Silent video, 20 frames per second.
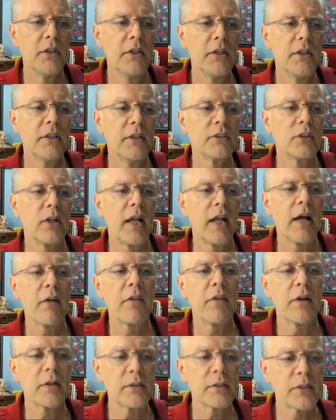So now
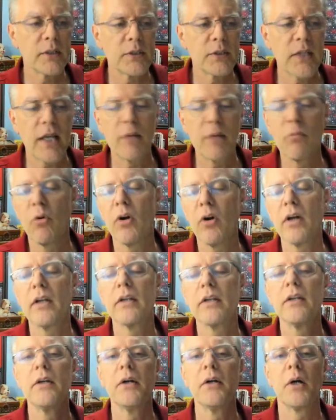there's the same one
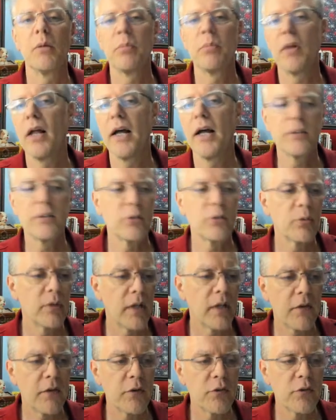applied to
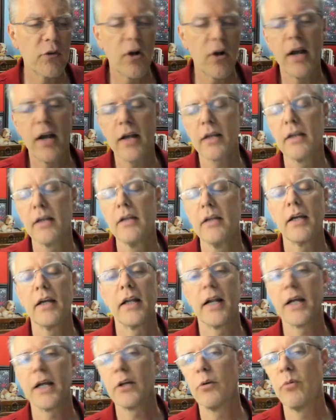another track, and
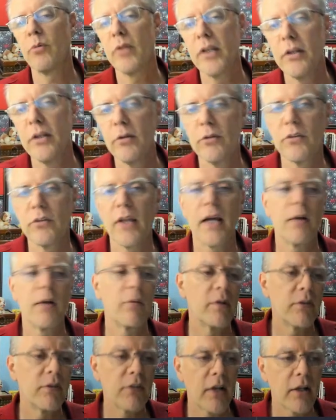I could reuse that,
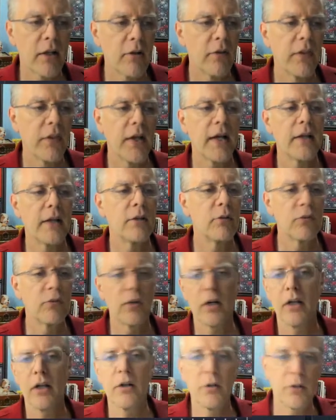recycle that, use it
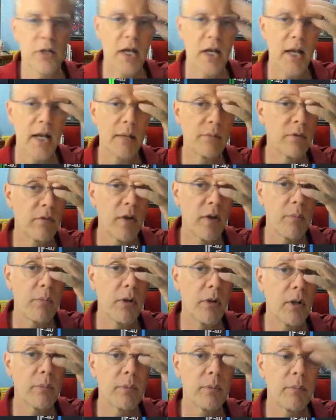100 times. If I
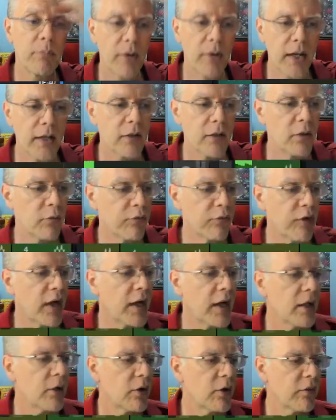pull up a brand new
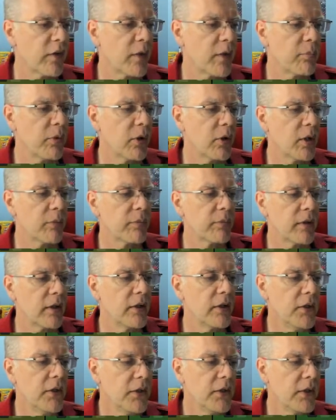file, or if I pull up a
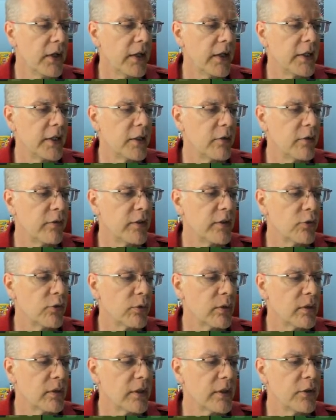
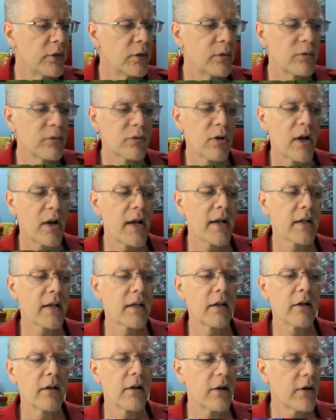new track
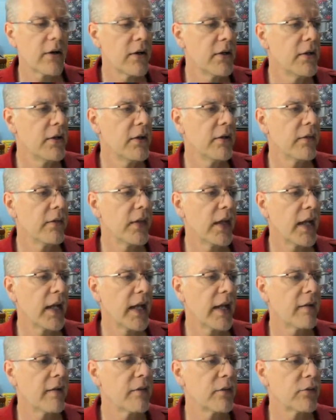here, then I
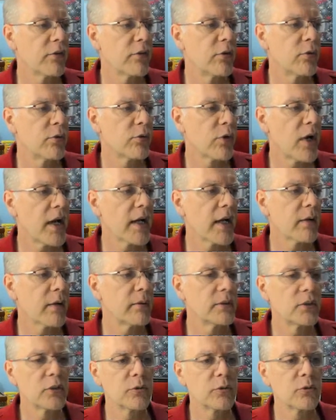have this new track,
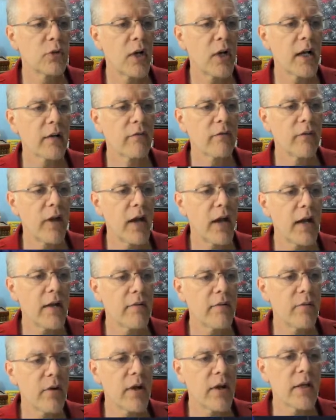which is track 5
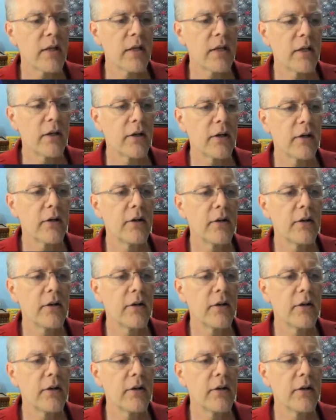right here,